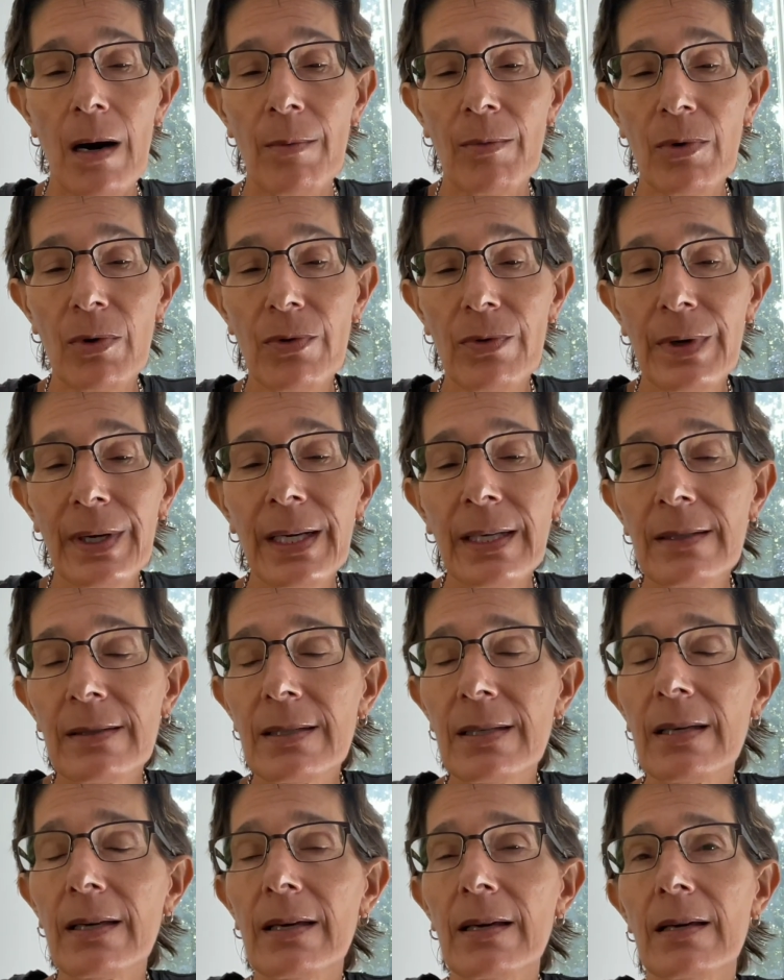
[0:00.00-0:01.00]
green
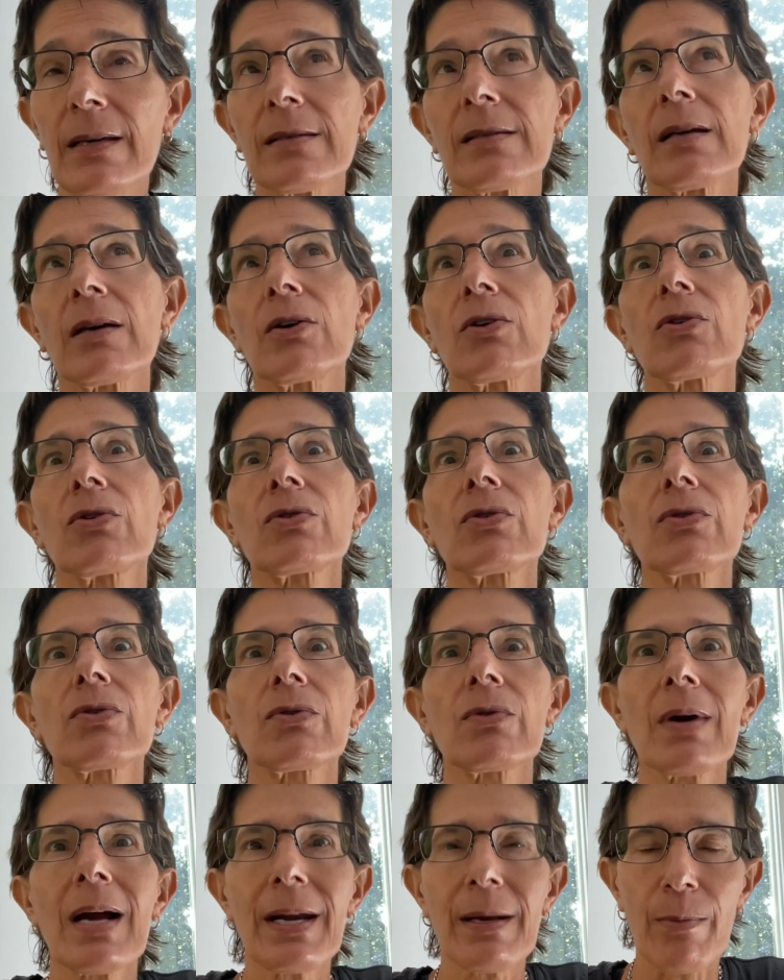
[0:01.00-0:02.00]
tea is
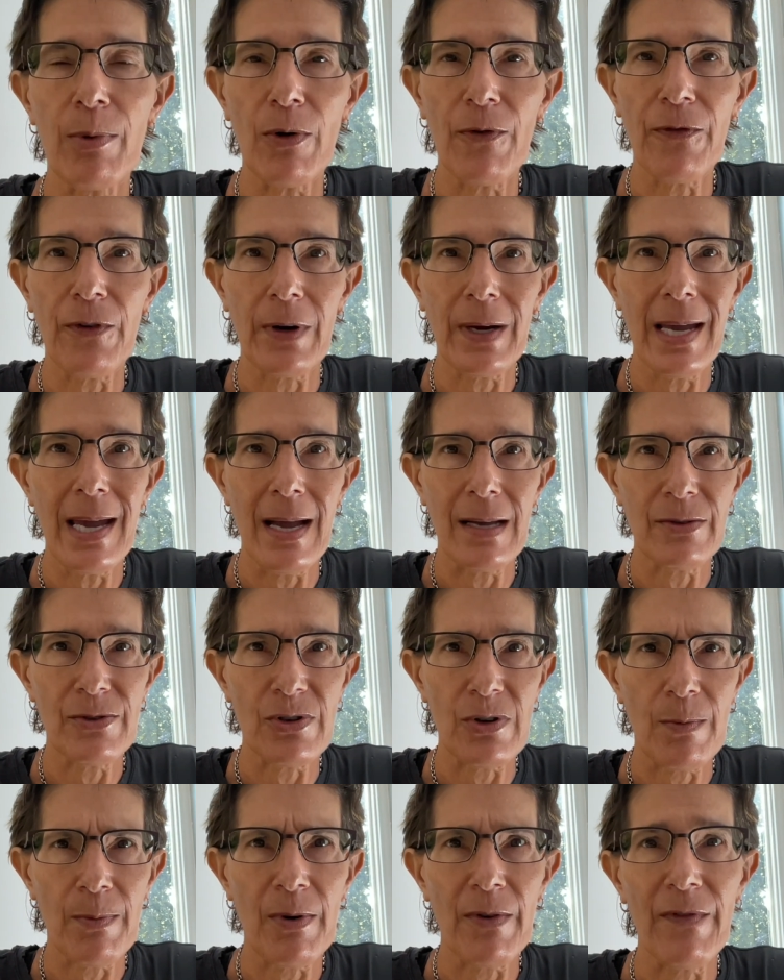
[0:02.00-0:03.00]
incredible for cancer
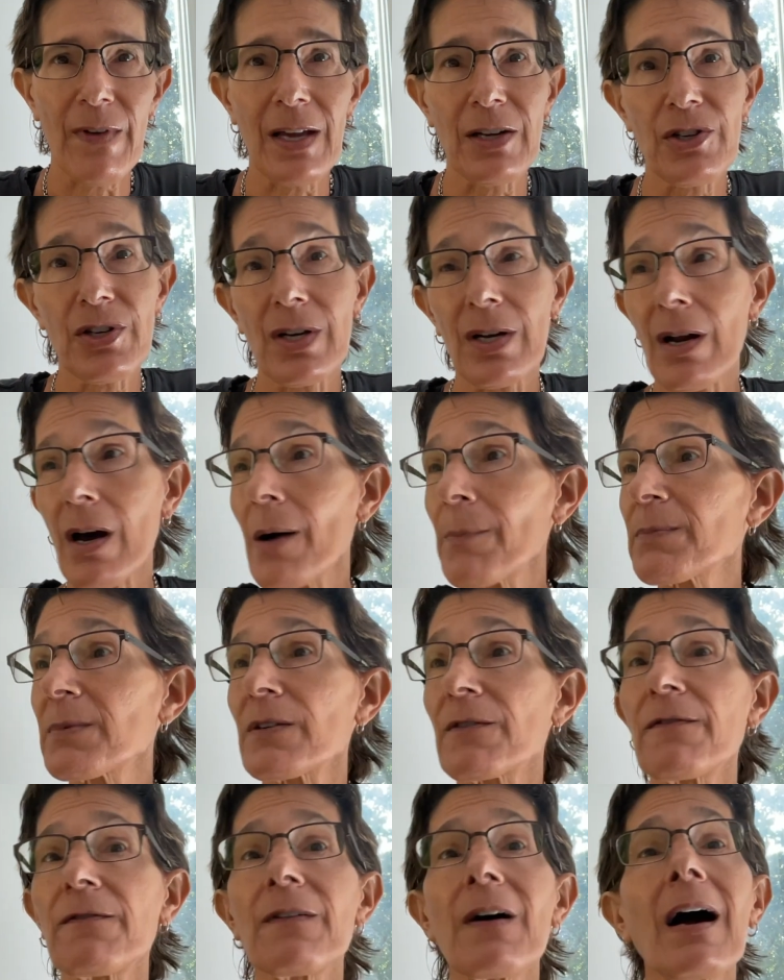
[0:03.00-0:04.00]
prevention, up to
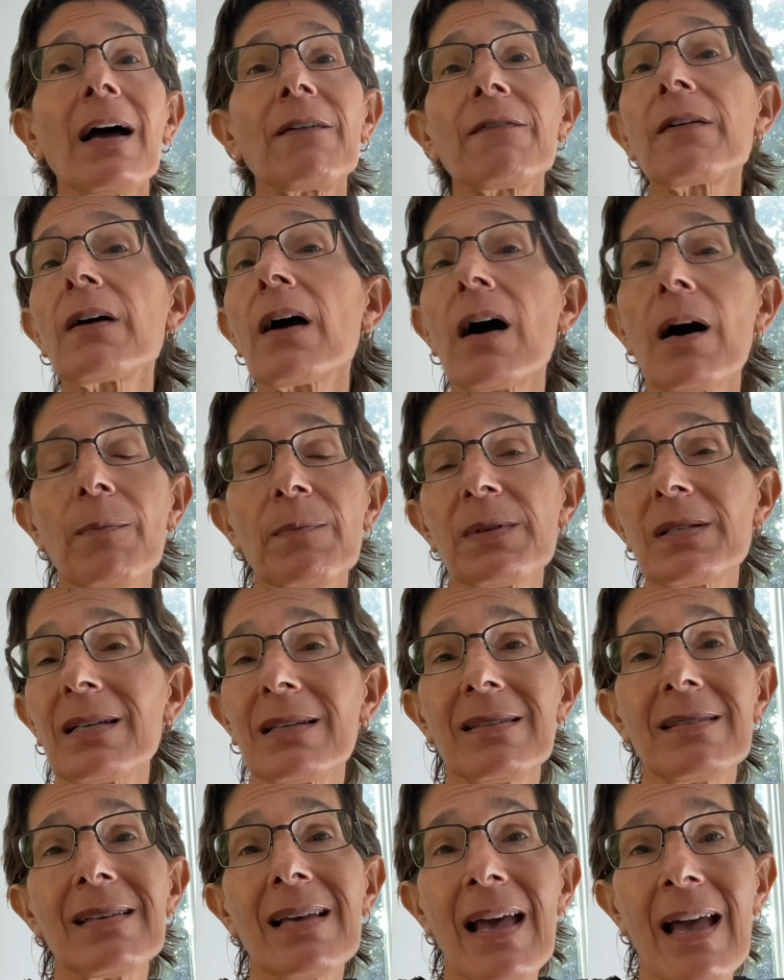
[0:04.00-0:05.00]
5 cups a
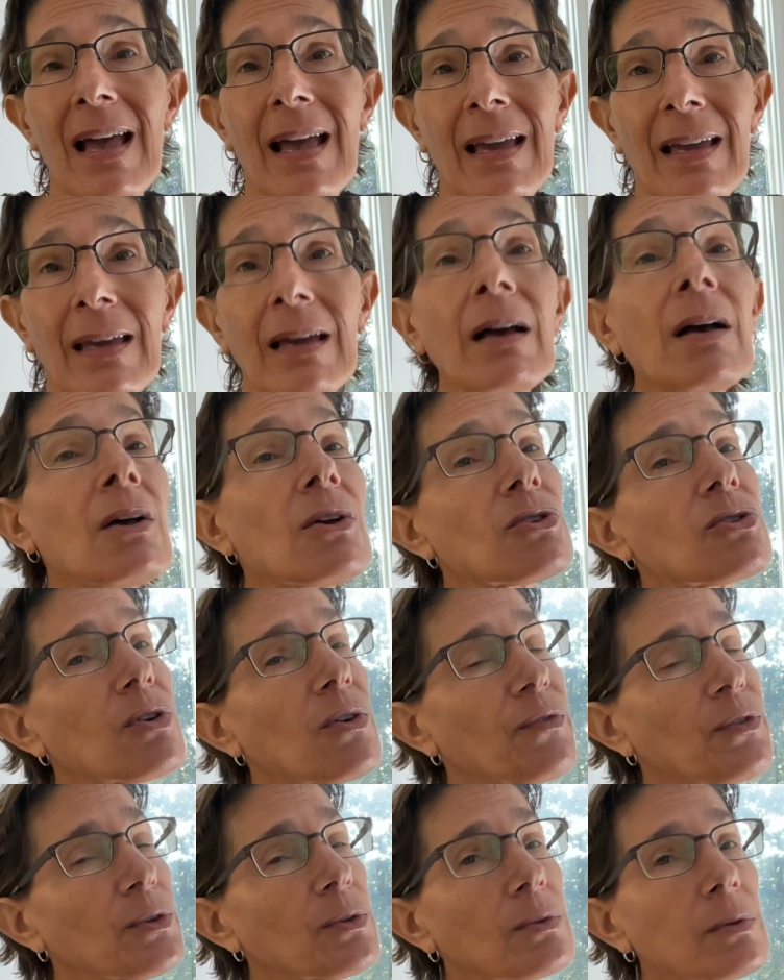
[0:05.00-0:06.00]
day. So
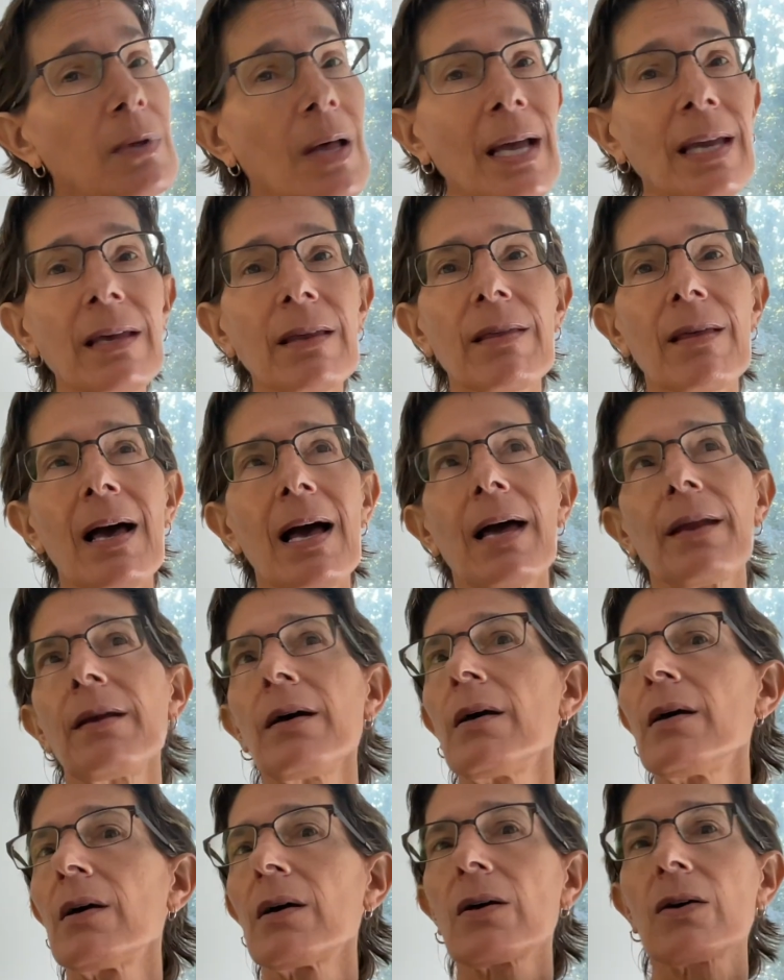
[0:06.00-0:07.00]
if you like that,
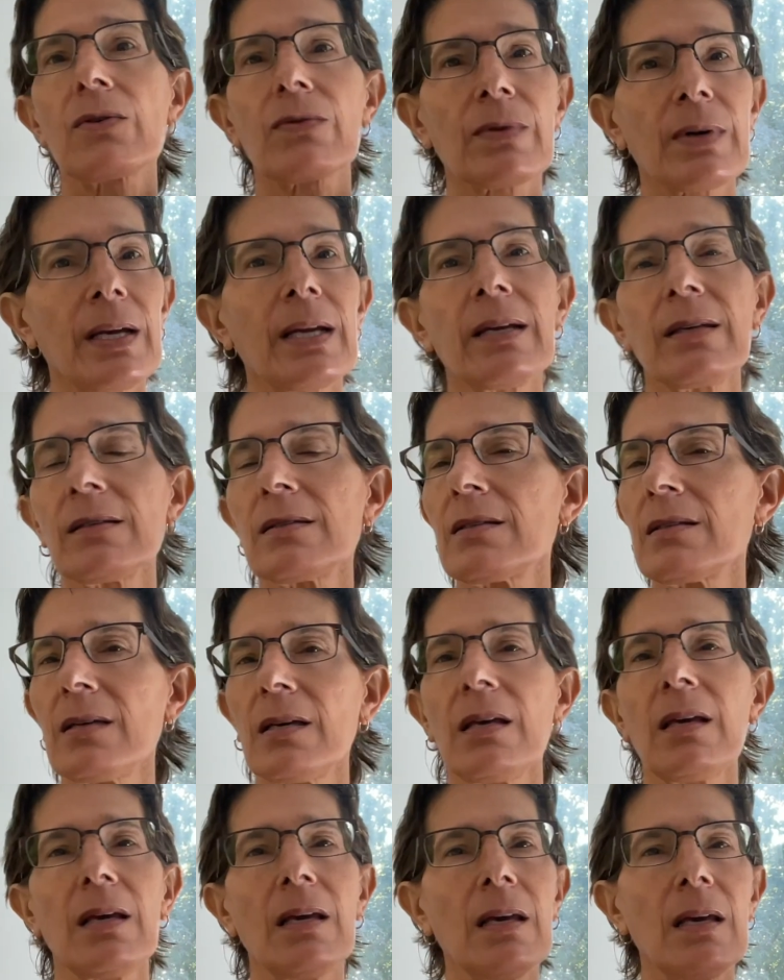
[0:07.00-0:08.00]
green
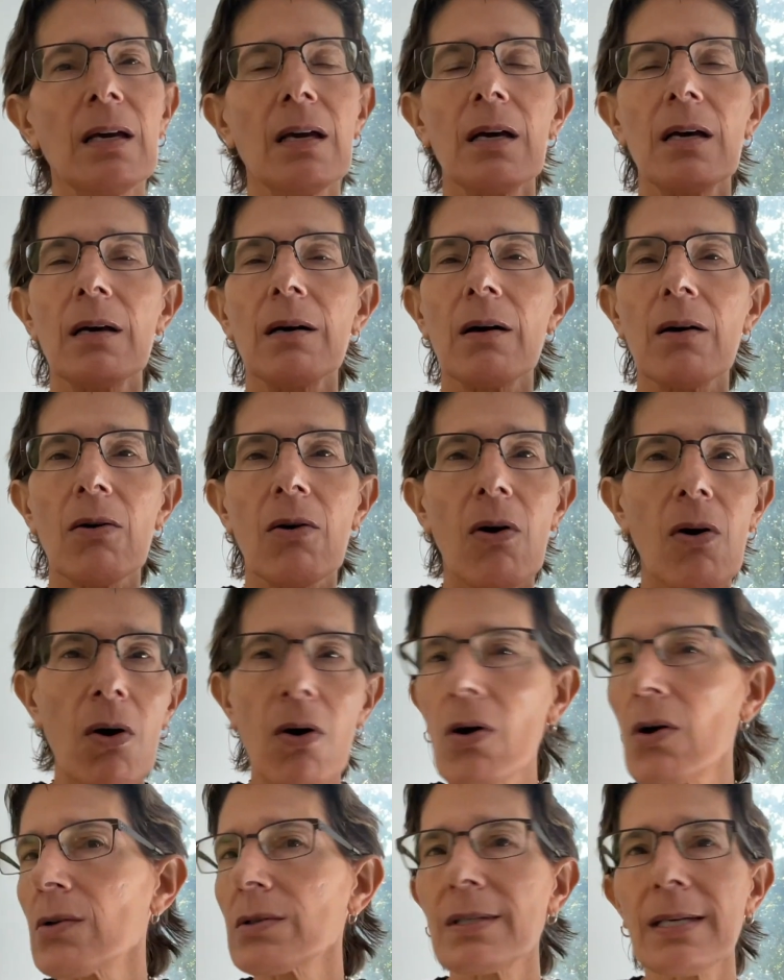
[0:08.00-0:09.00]
tea
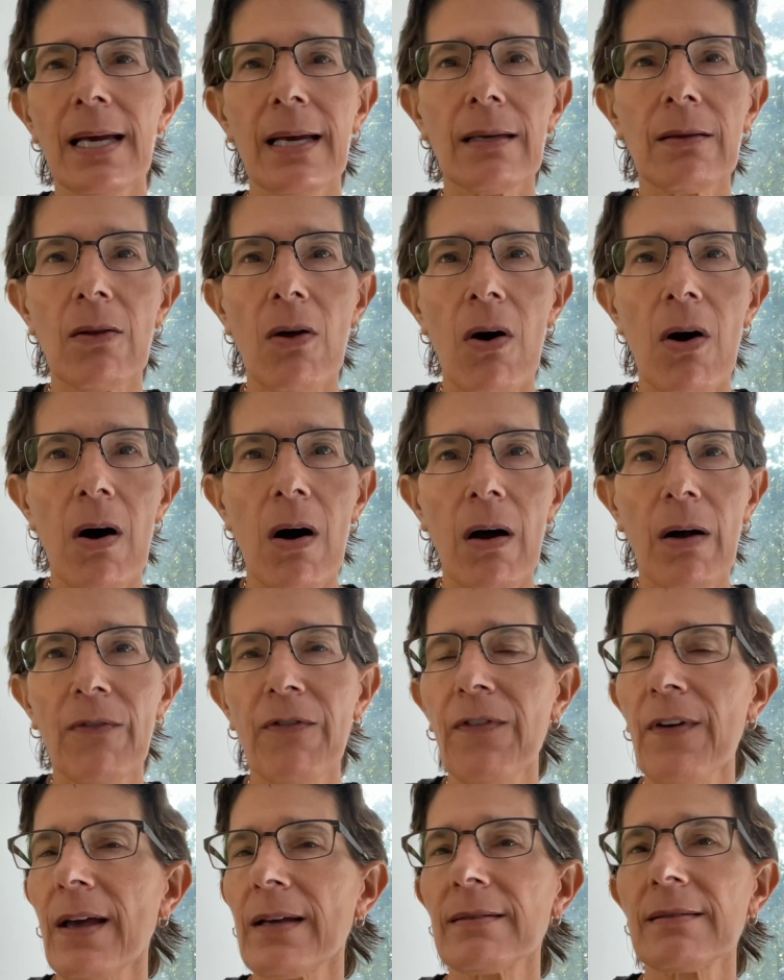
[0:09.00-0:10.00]
all day long,
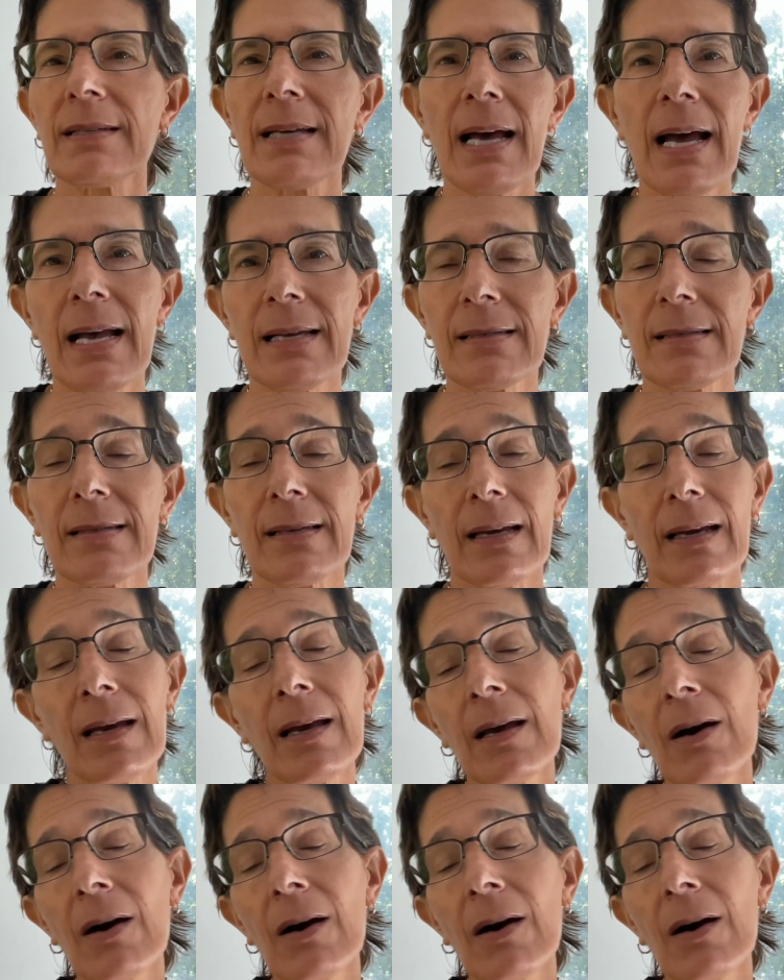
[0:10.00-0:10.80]
fantastic.